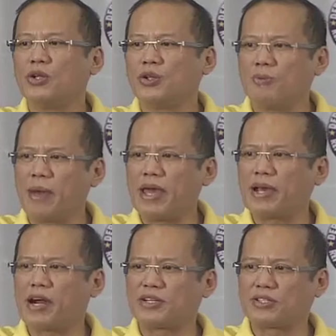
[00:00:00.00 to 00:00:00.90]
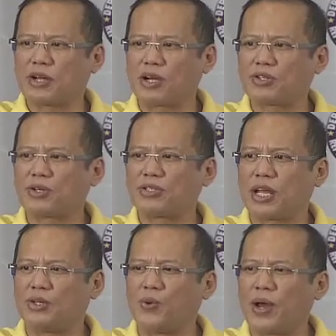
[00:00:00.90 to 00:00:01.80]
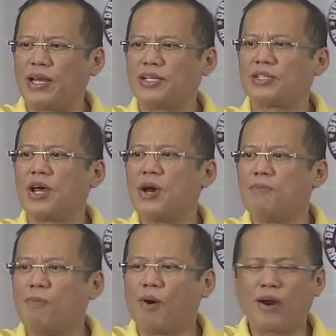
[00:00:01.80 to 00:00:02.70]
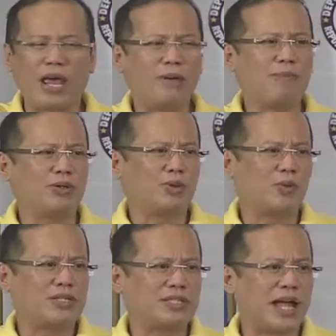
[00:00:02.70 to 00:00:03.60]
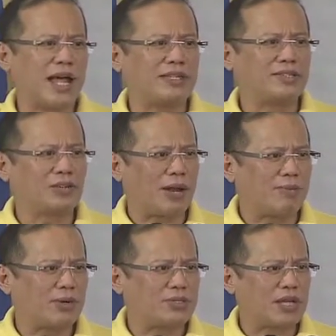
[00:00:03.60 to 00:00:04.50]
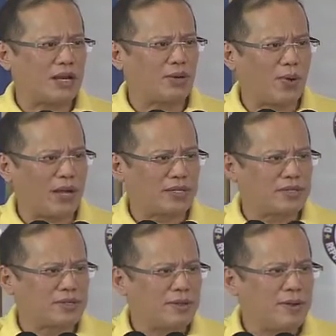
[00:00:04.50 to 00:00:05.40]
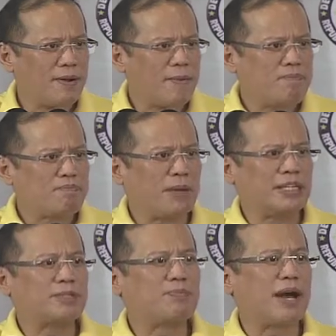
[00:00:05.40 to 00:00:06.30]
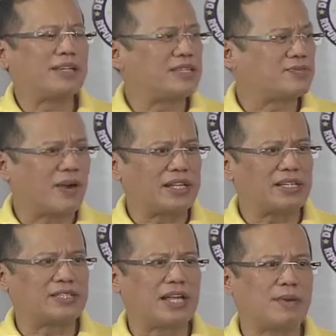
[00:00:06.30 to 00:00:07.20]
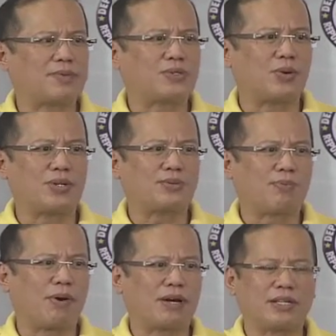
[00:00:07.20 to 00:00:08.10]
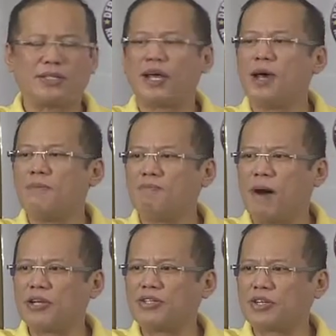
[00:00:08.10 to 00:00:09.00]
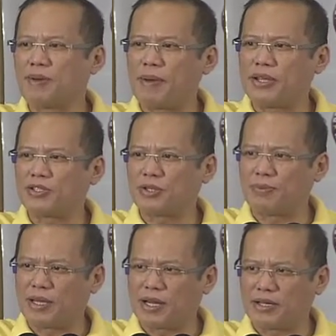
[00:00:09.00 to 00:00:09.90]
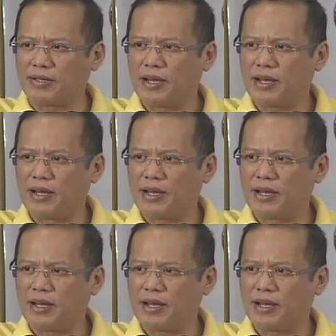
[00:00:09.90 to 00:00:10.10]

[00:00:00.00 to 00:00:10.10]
to make our structures and dwellings more able to withstand tremors and quakes. But despite these vital steps towards progress, much remains to be done.